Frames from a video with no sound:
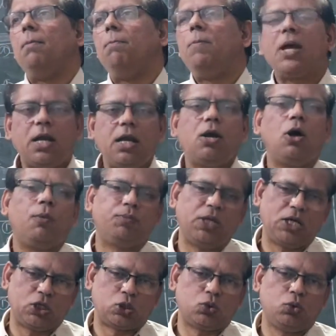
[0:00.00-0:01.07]
beginning of
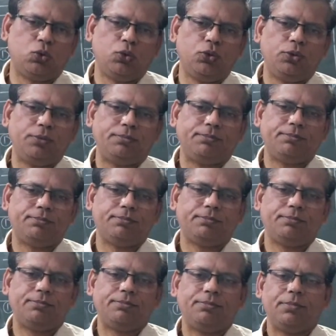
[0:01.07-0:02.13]
the school,
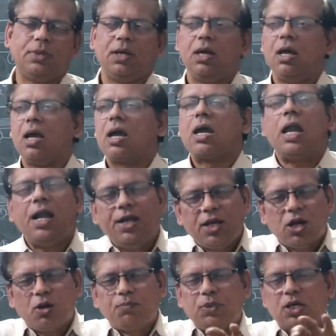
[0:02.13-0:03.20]

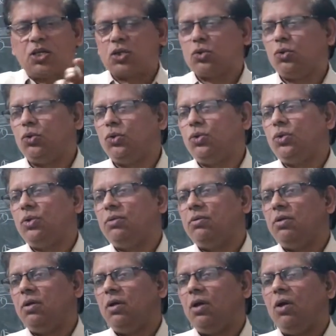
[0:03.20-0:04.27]
calendar of the school,
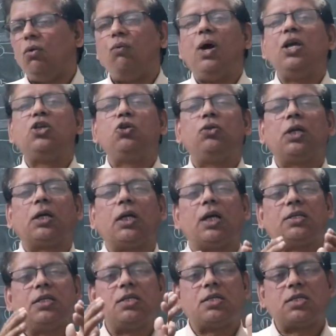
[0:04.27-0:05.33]
when should the
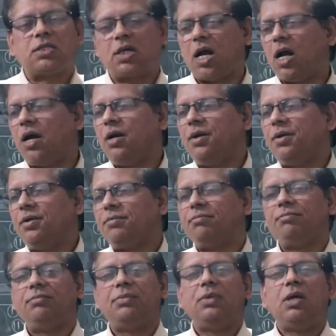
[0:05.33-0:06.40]
classes
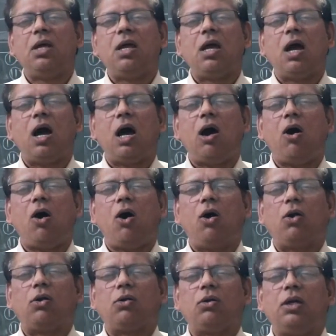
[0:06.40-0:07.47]
start,
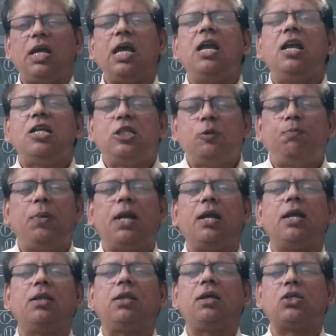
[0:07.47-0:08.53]
or
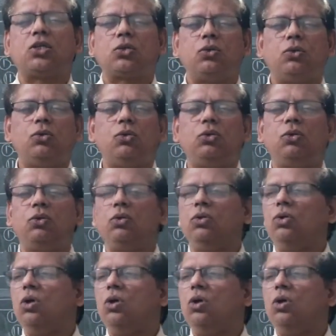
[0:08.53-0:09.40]
indiscipline in the school,